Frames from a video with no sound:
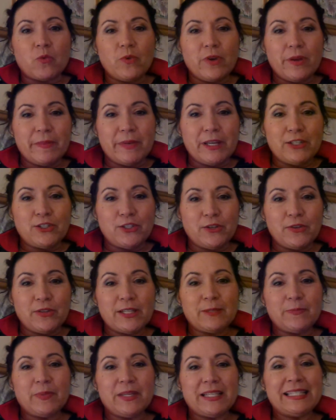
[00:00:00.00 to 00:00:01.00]
Women do
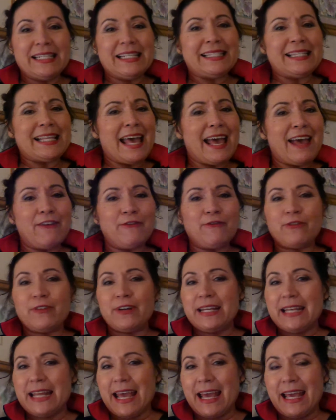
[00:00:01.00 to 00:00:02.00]
this business
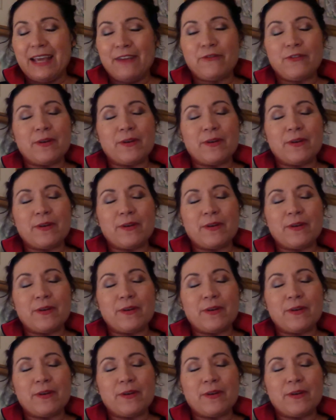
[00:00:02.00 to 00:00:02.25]
every day